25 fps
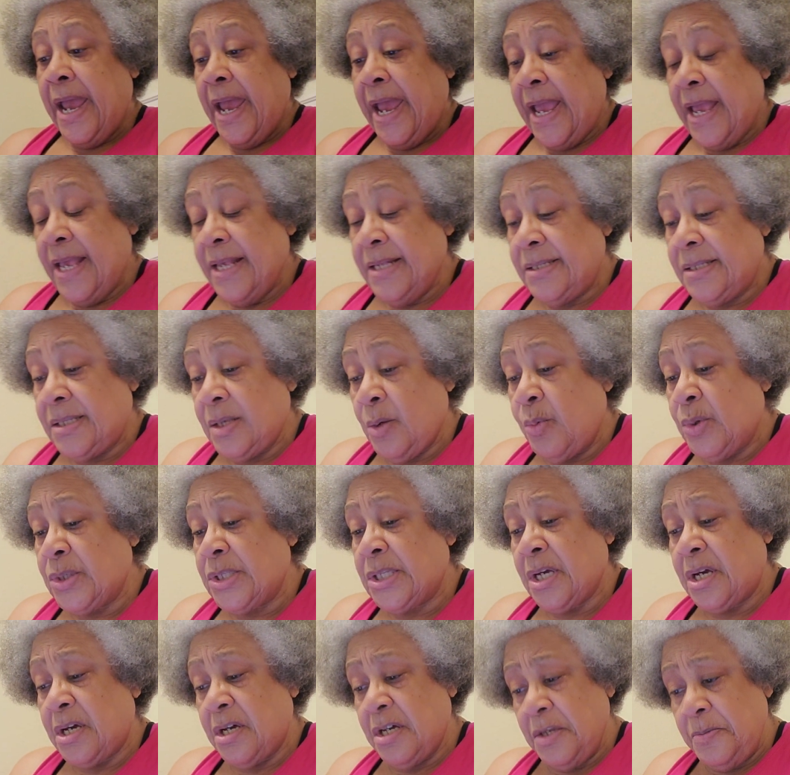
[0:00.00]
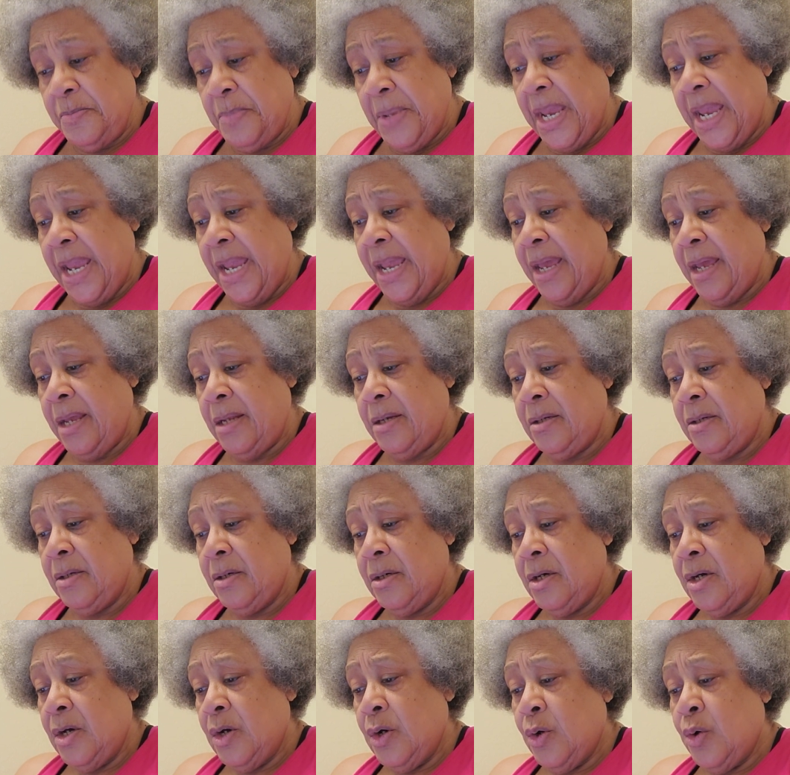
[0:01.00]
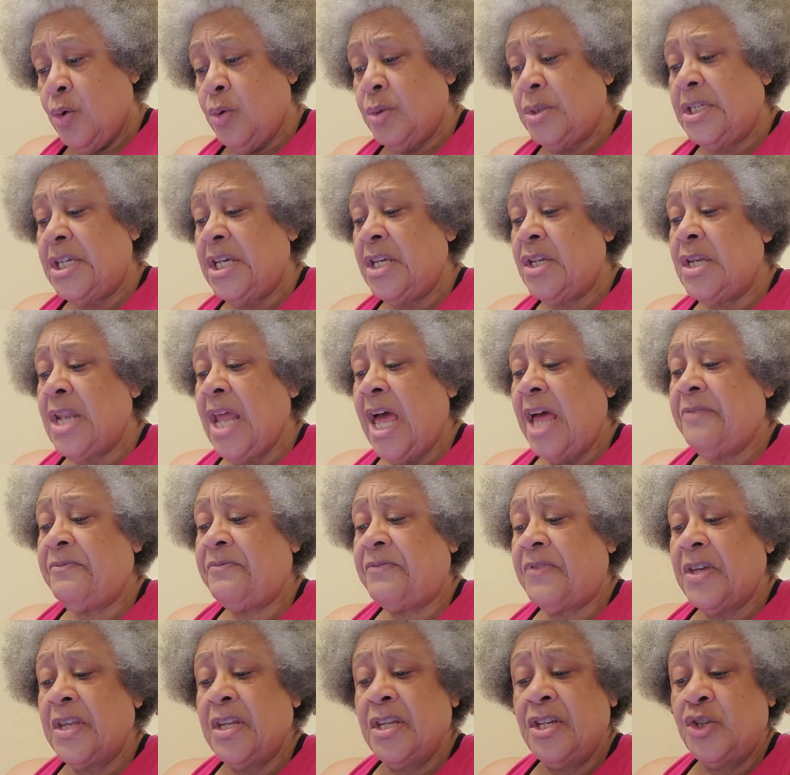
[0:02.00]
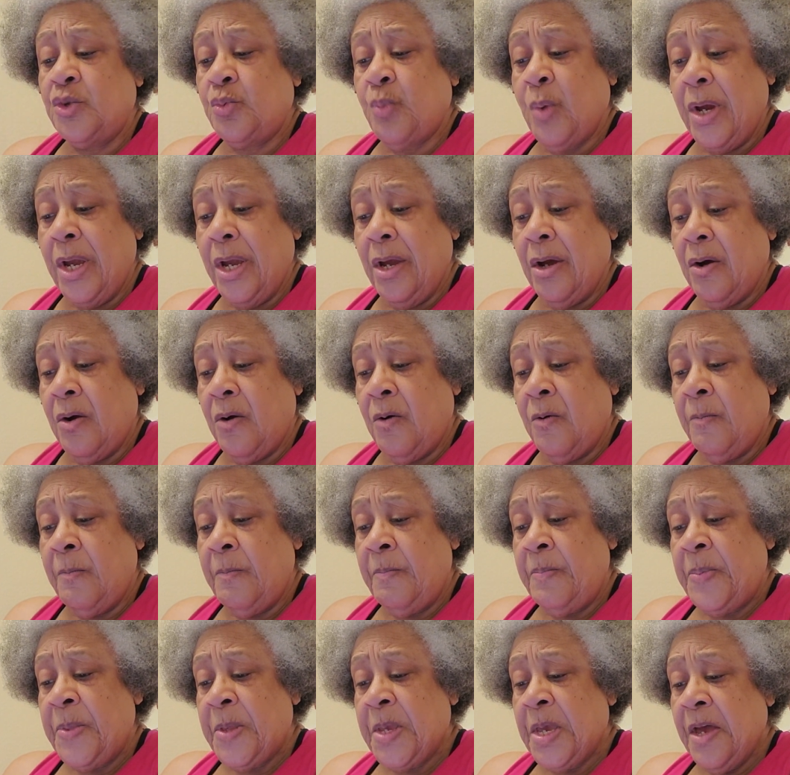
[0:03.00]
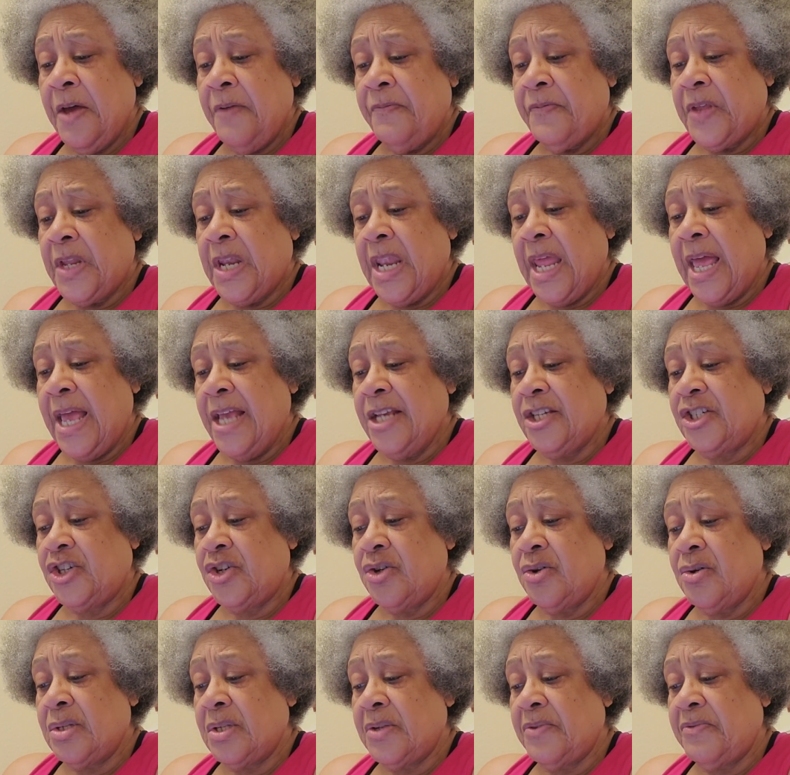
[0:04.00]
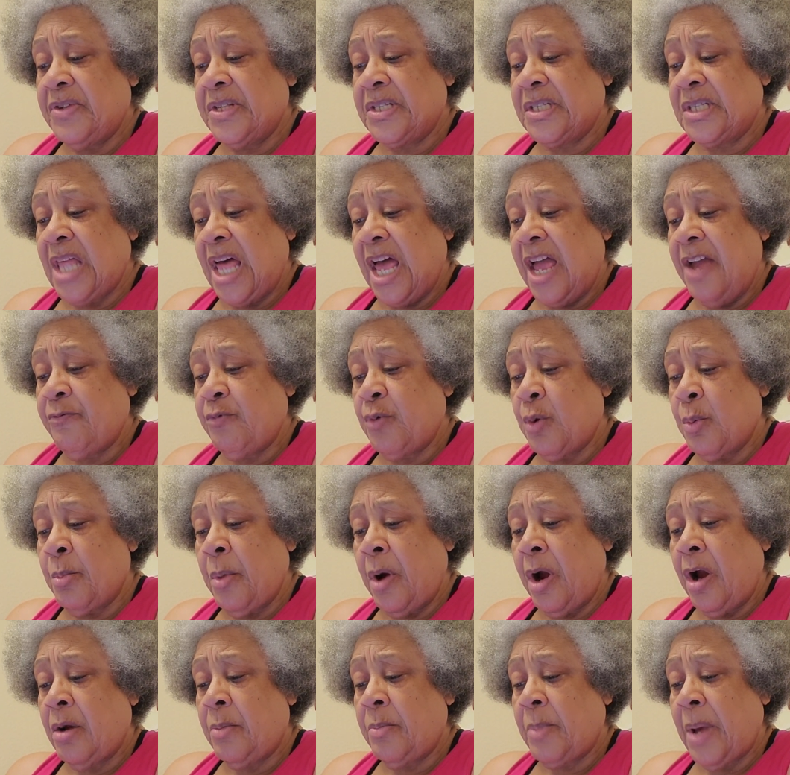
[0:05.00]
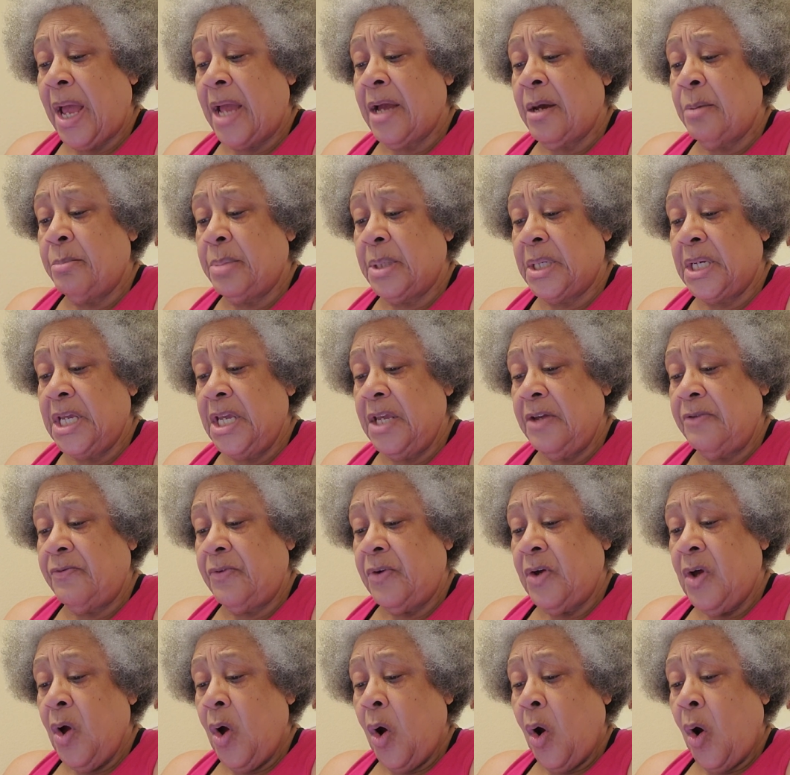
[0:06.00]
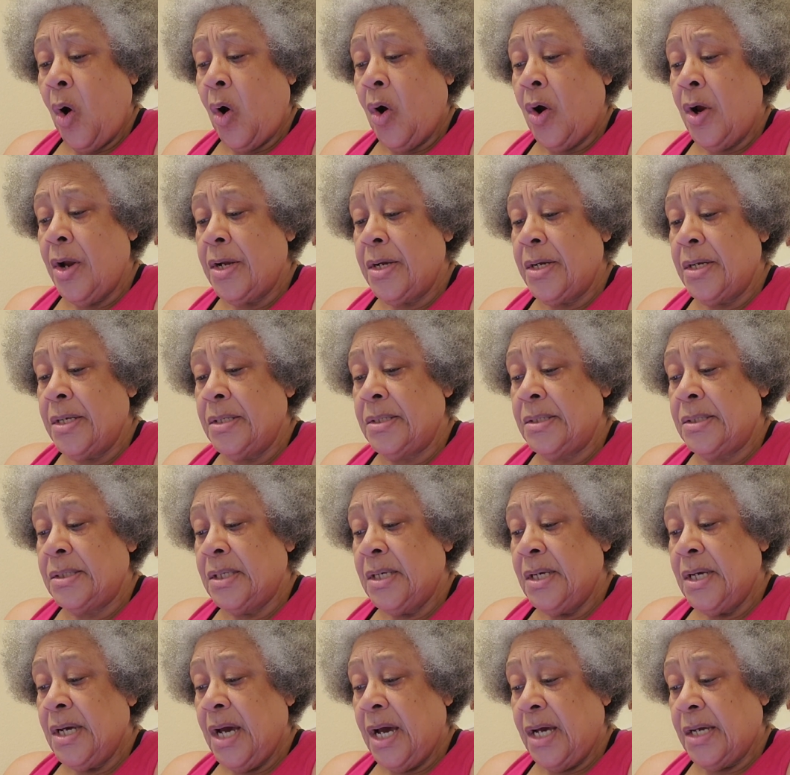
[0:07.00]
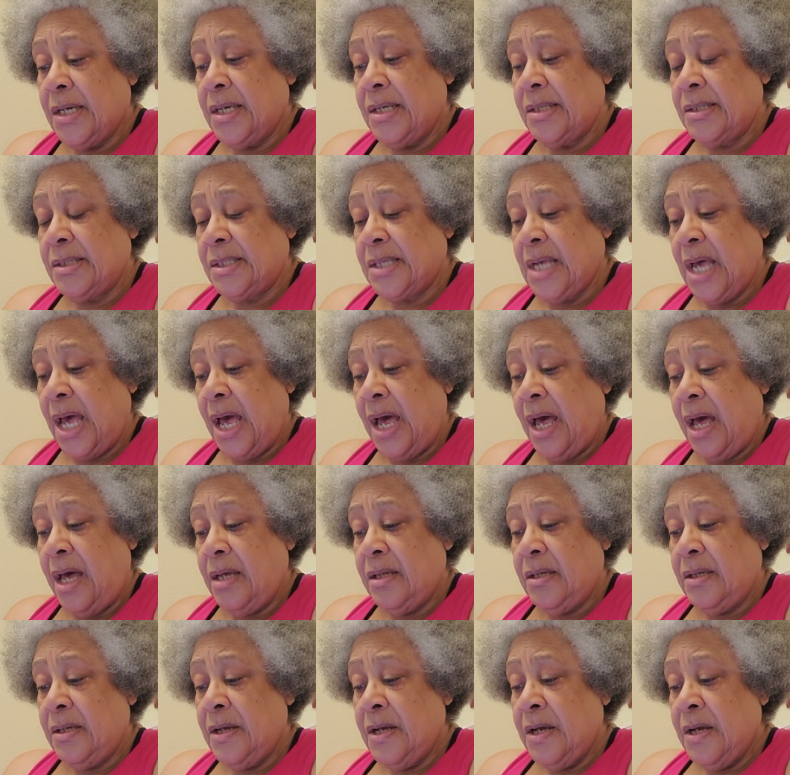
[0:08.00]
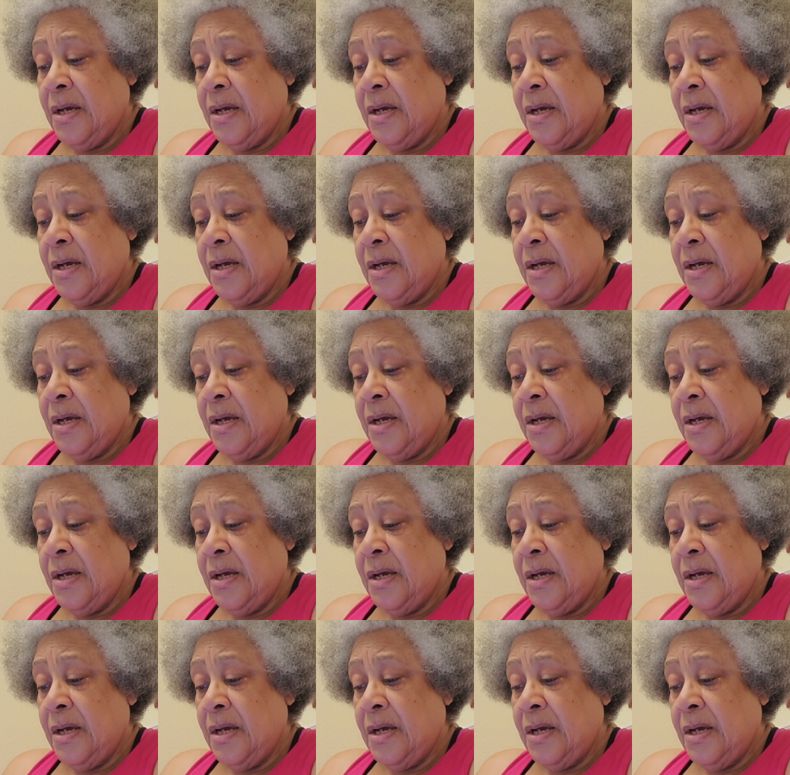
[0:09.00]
Asa was a good man who did not finish well. The last years of his life were marked by unbelief, hardness against God,